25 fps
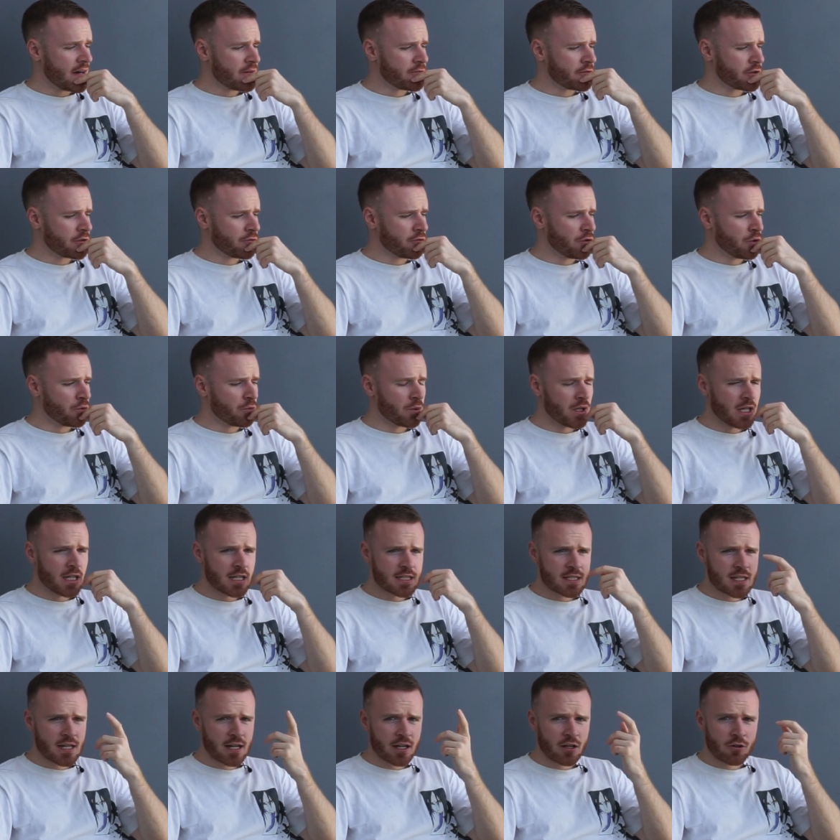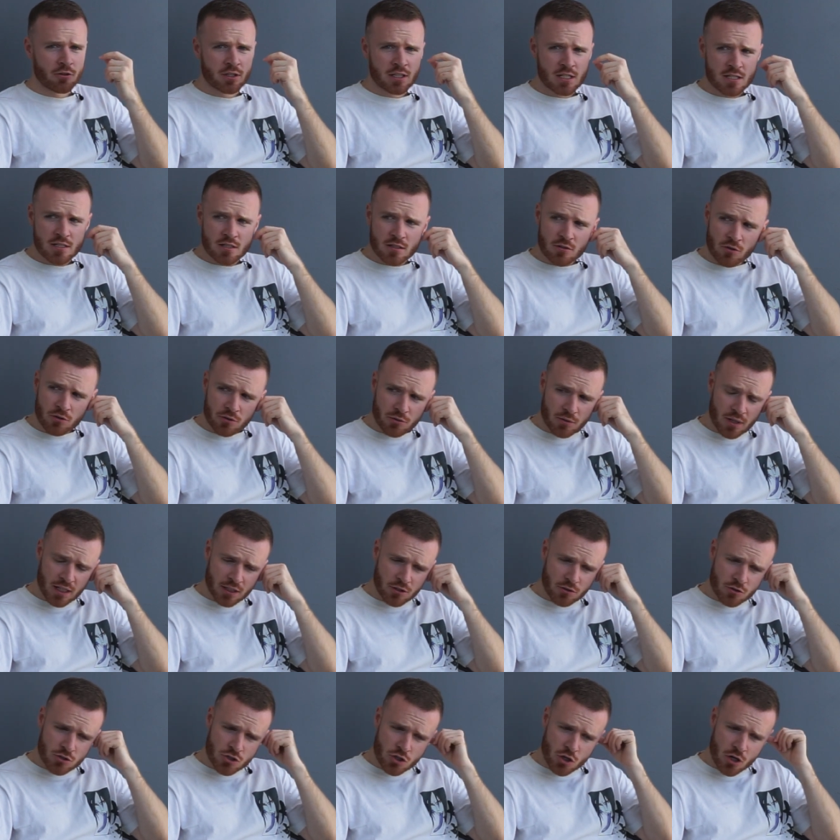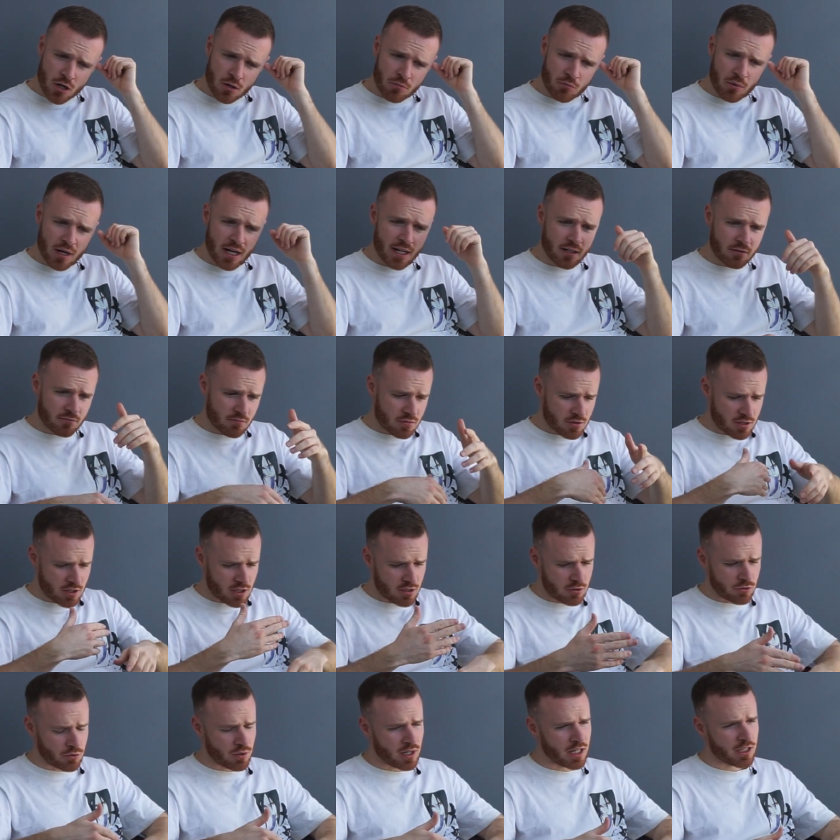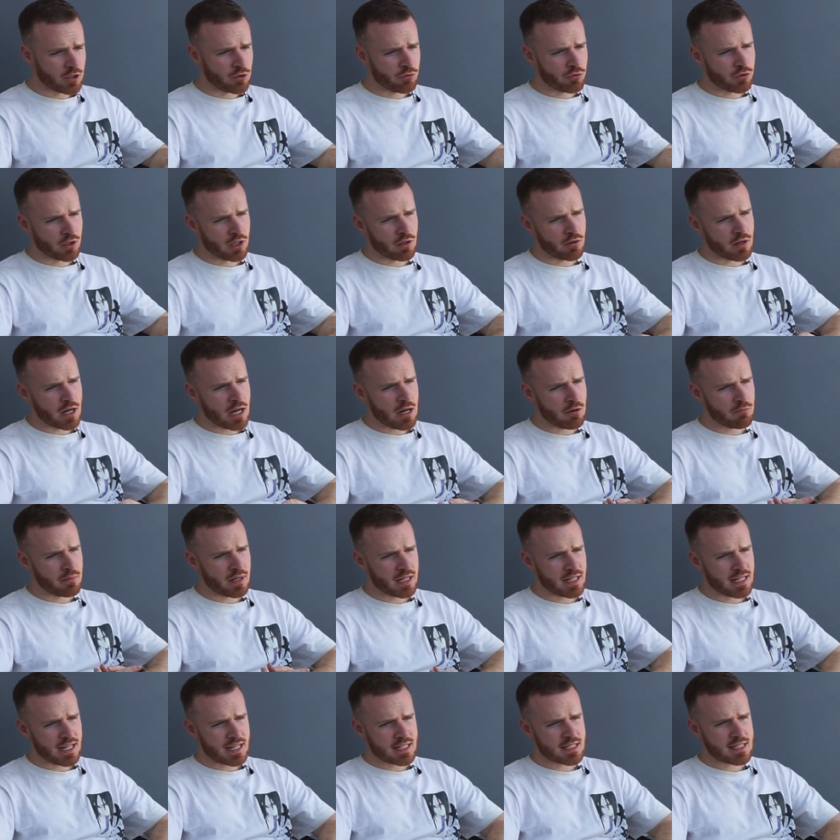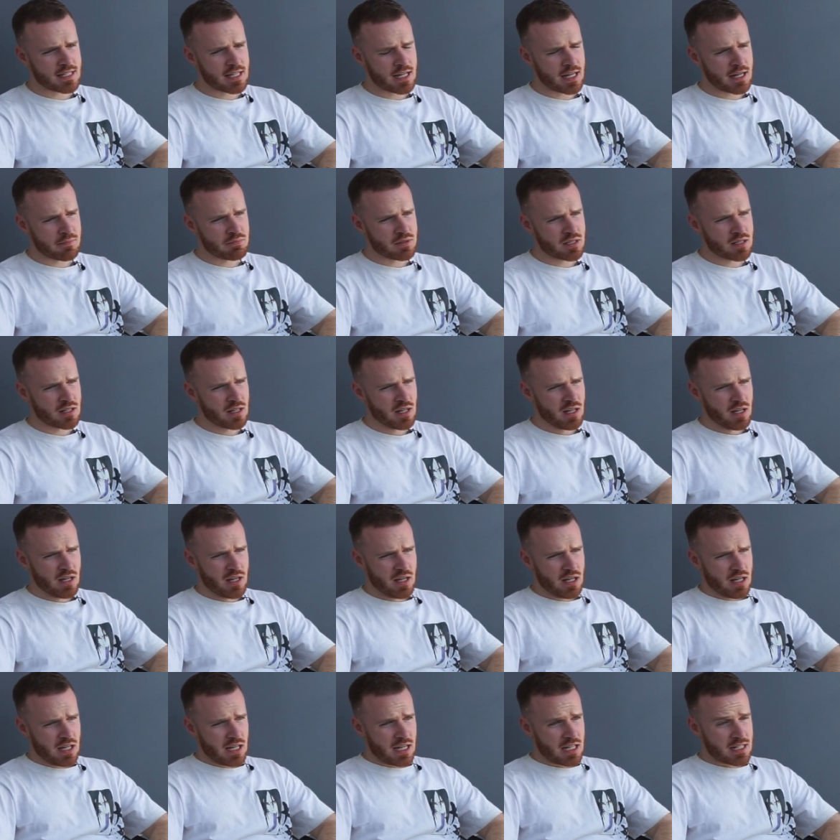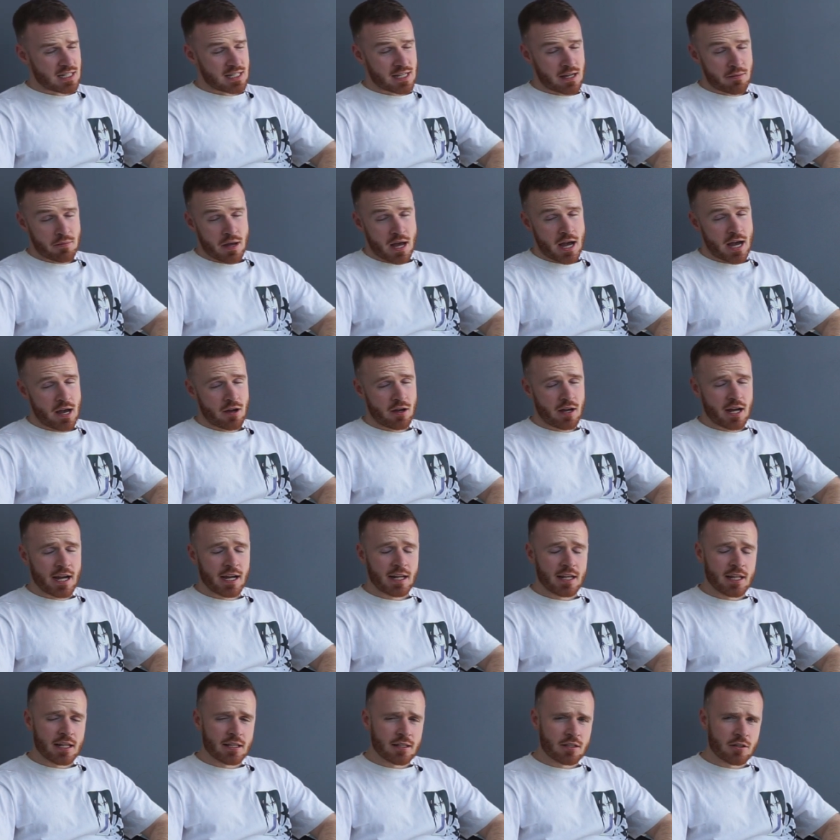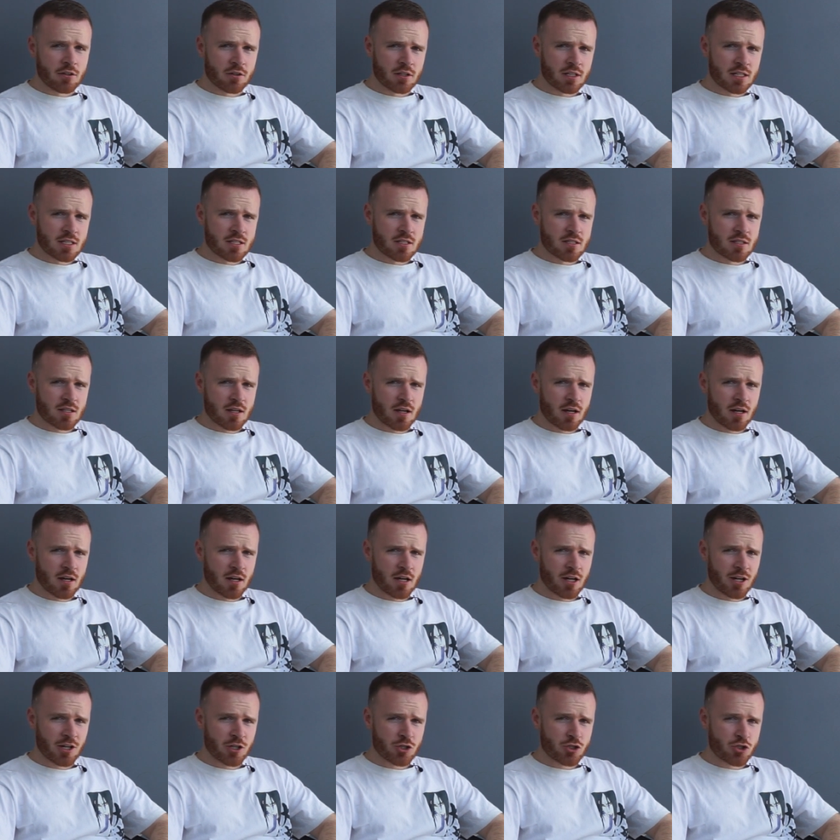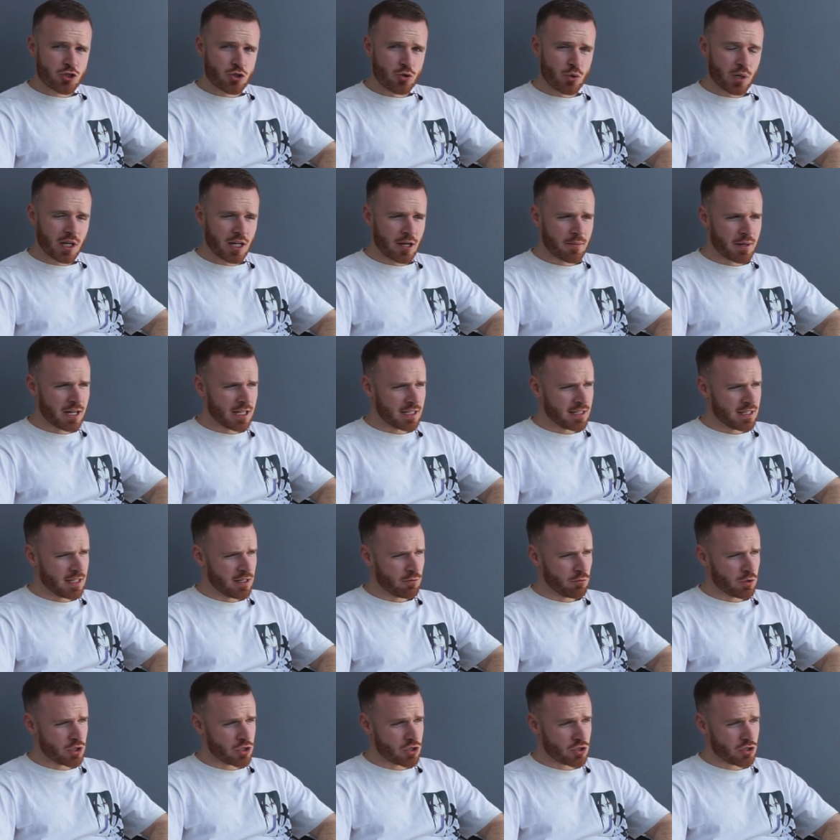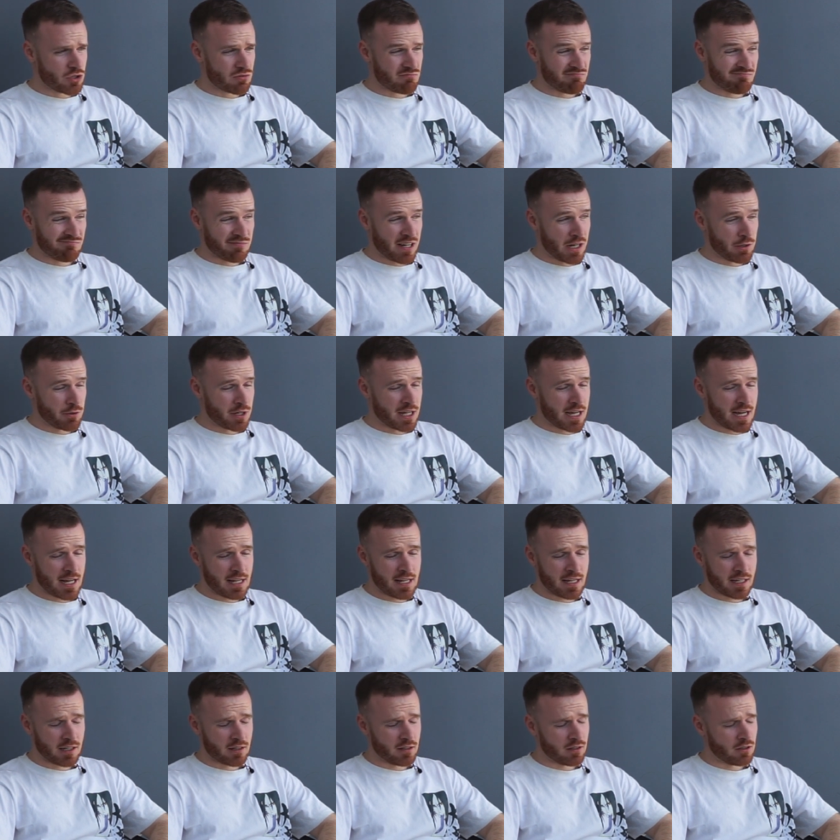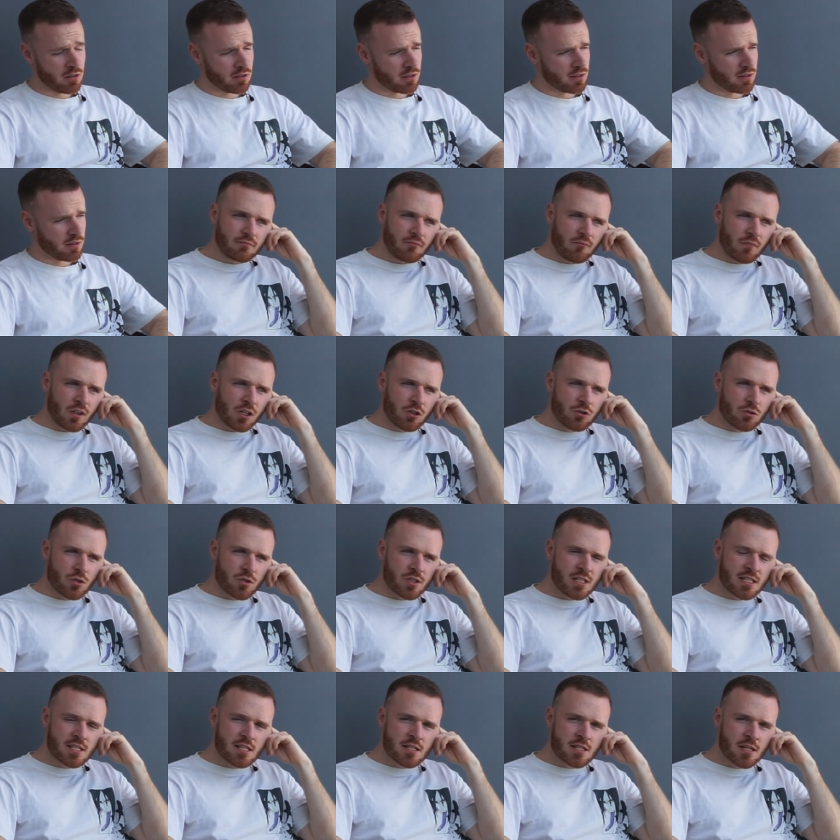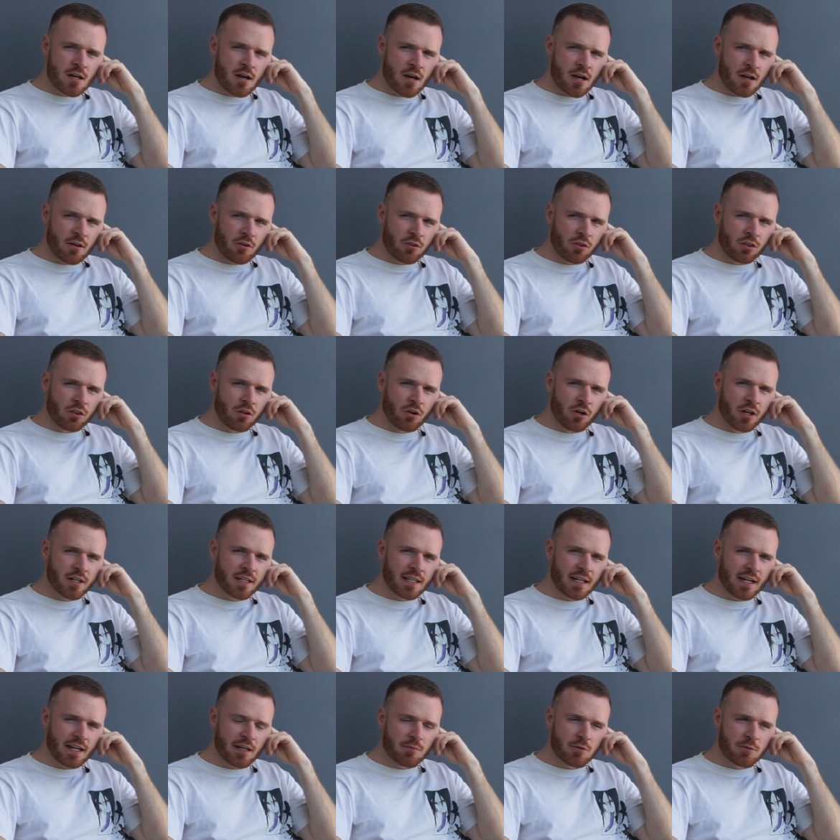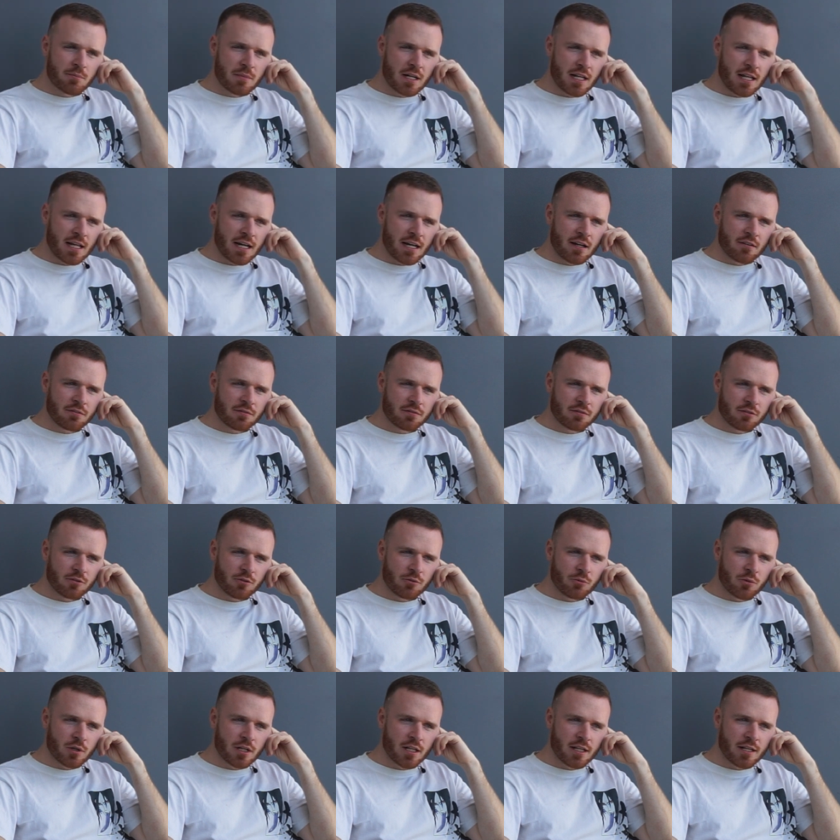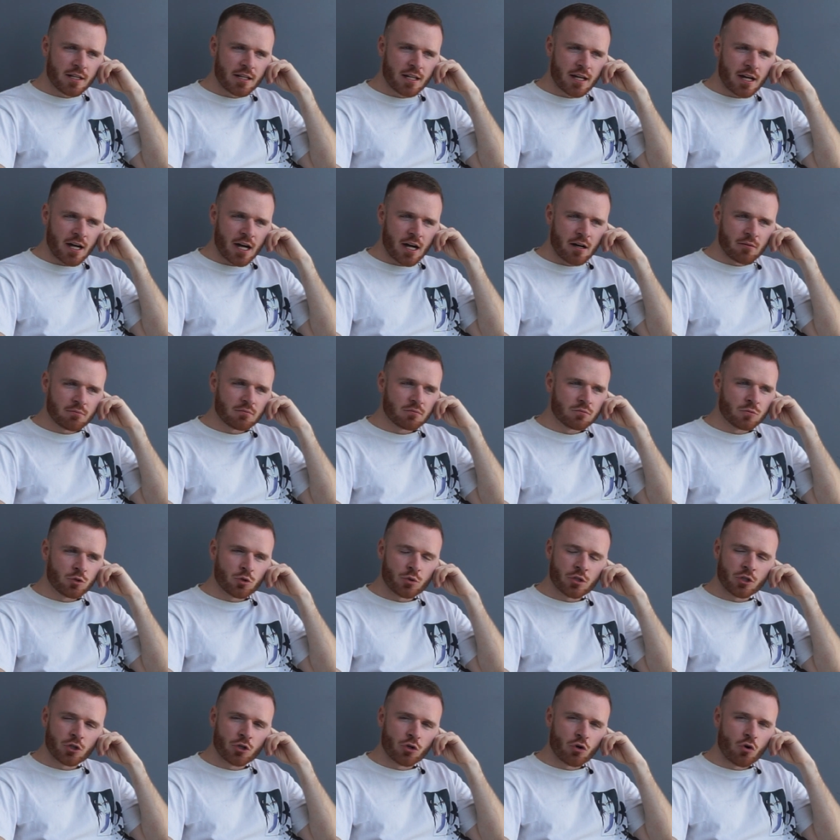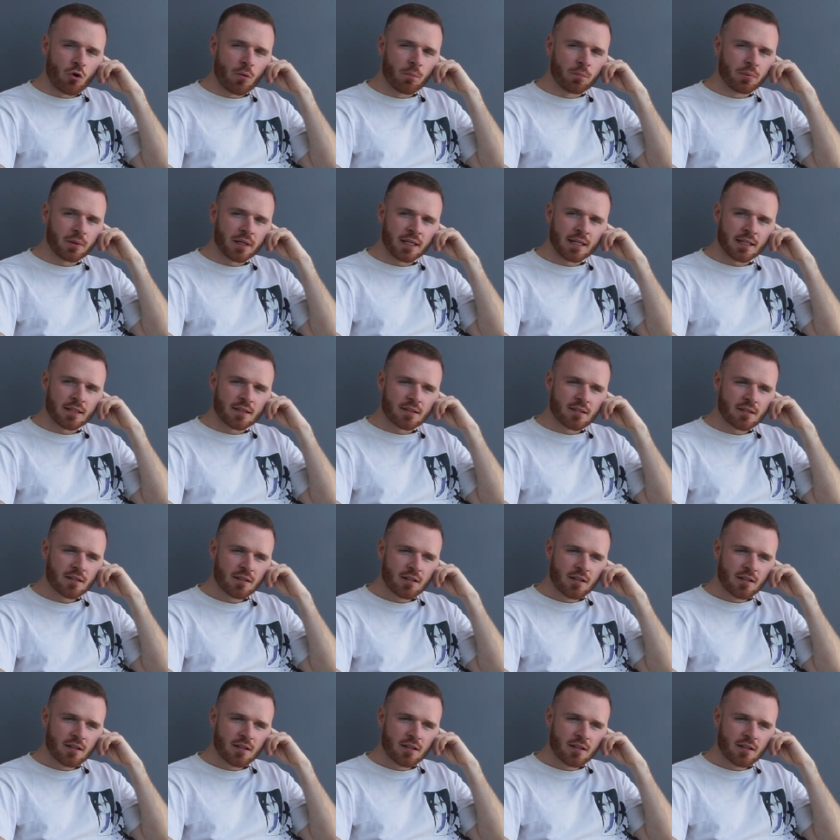for a few weeks, and I got this contractor job while still trying to figure out my next steps. And somehow I landed on this chewing gum ID, which, by the way, I like a lot. You know, this is the third time in my life when I'm doing a complete